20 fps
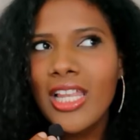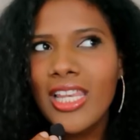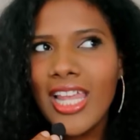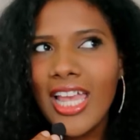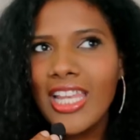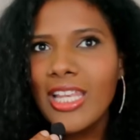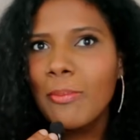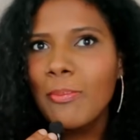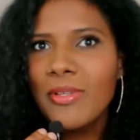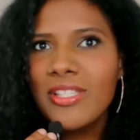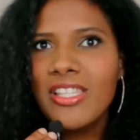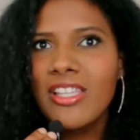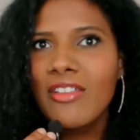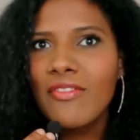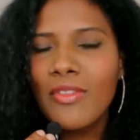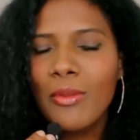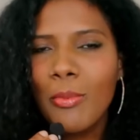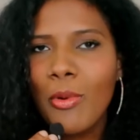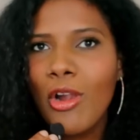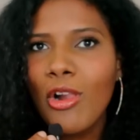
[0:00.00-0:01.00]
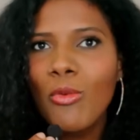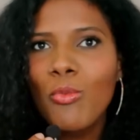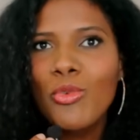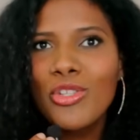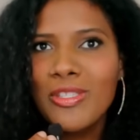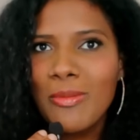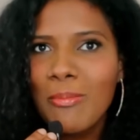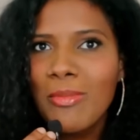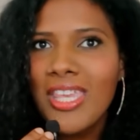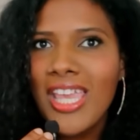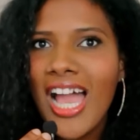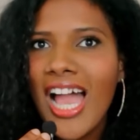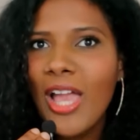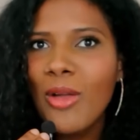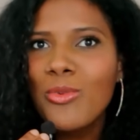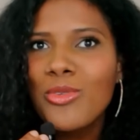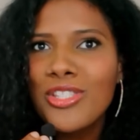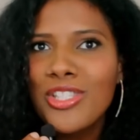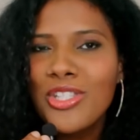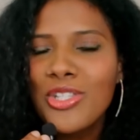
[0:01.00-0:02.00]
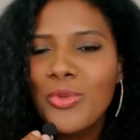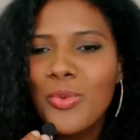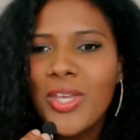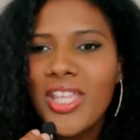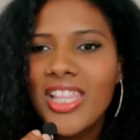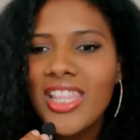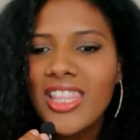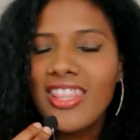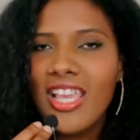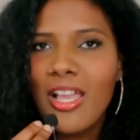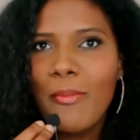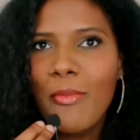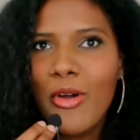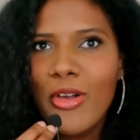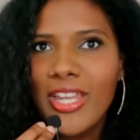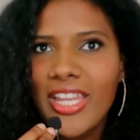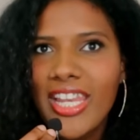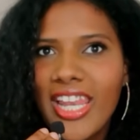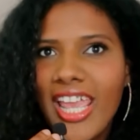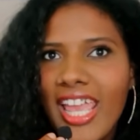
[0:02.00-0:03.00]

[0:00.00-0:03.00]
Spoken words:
90% of the problem was me. I wasn't doing anything about it.